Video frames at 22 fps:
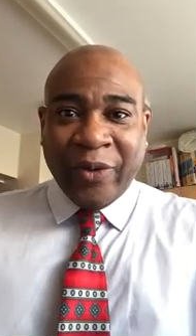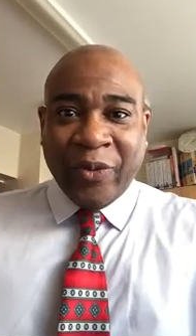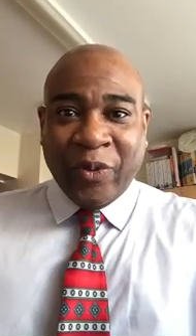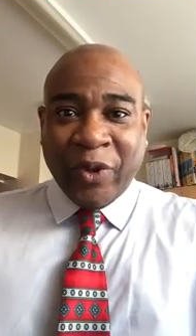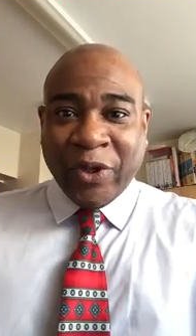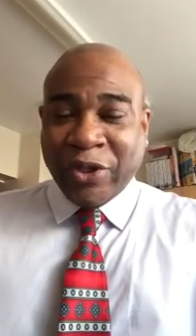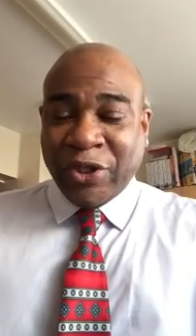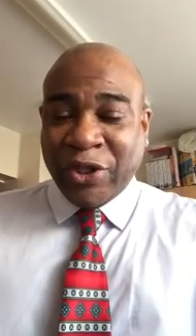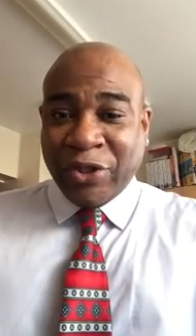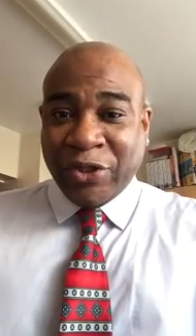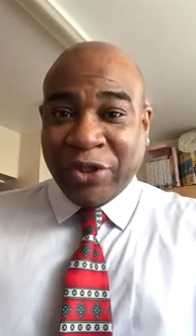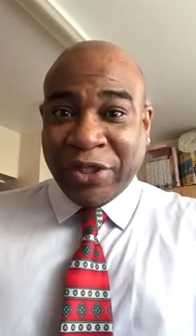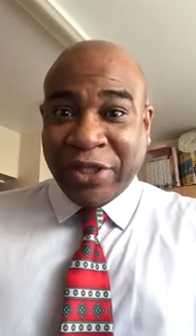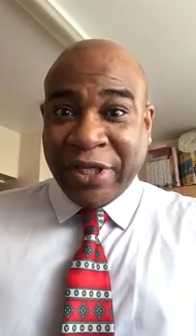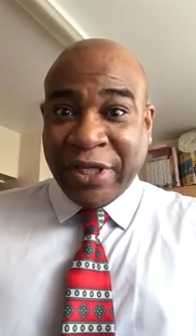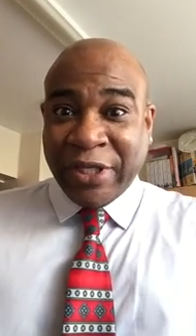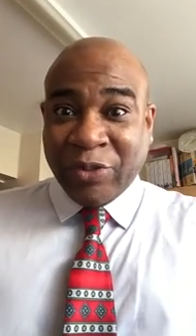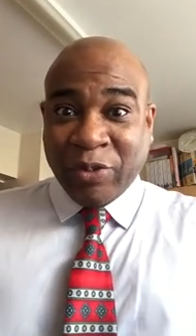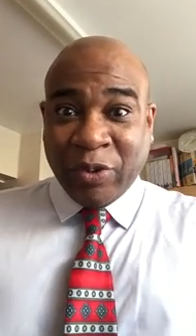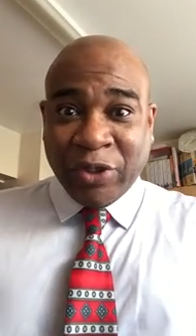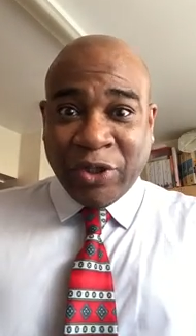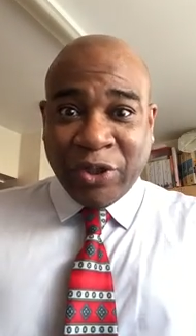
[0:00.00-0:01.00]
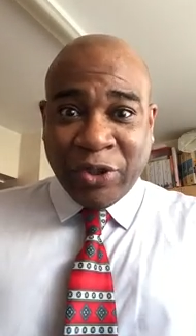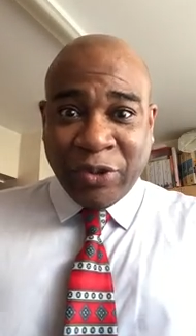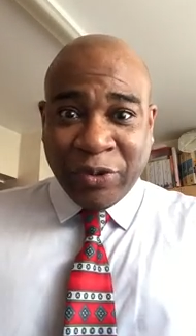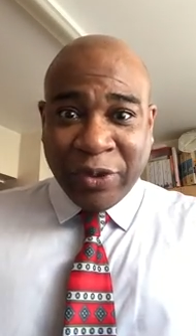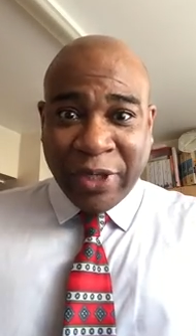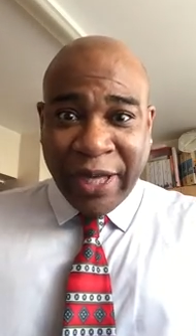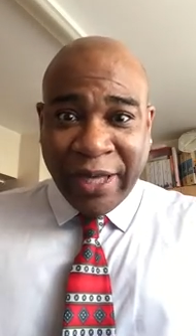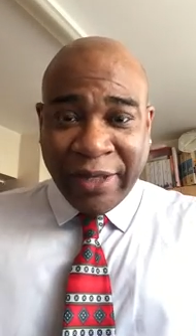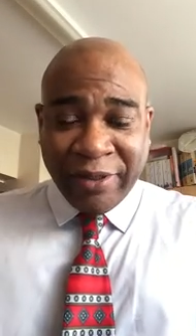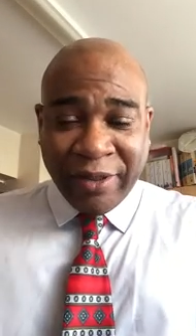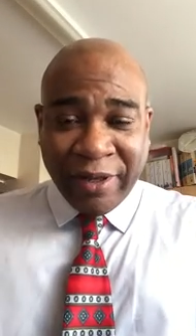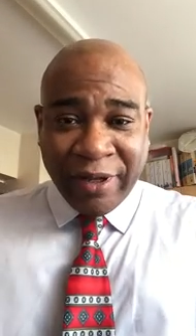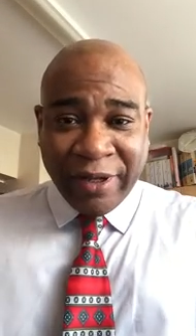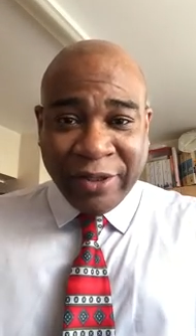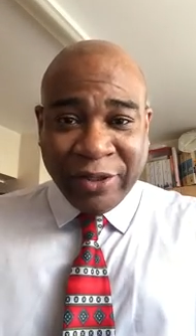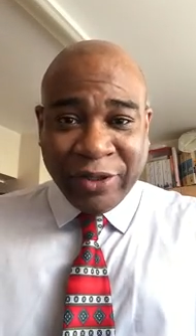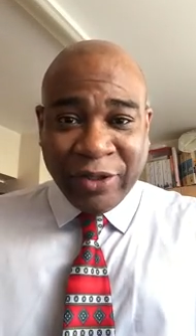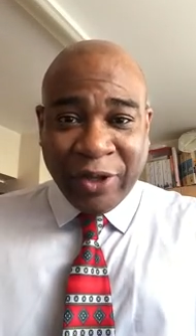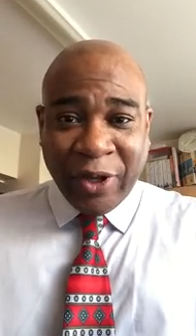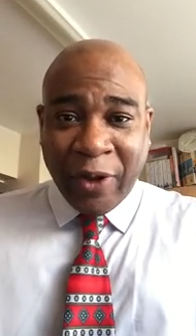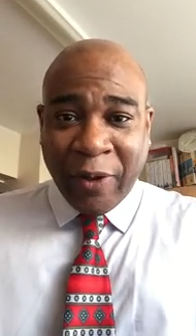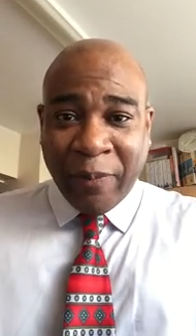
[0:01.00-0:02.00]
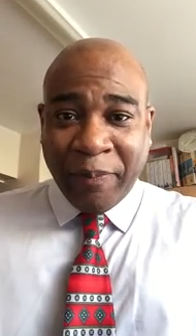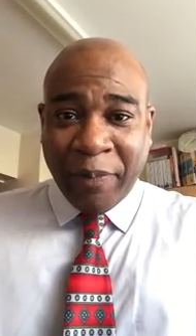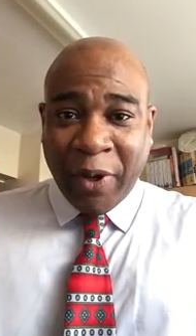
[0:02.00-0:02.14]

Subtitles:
What you see is what you get. There is no